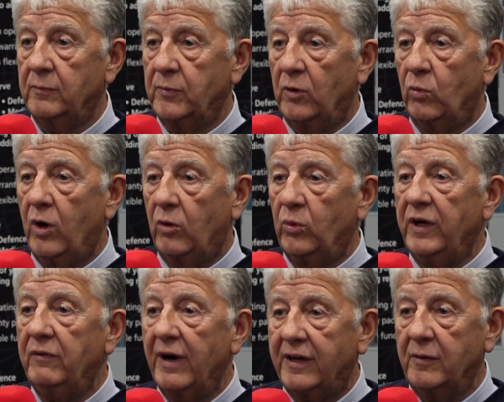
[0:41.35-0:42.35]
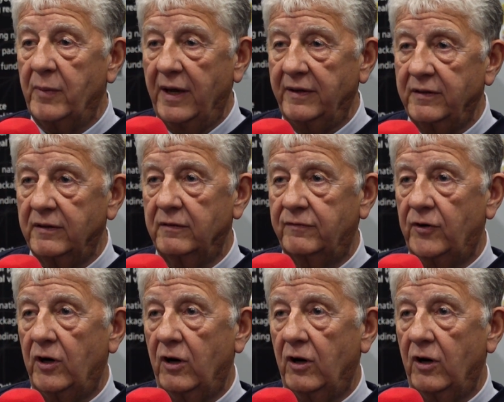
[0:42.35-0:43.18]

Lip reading: But what we recommend for a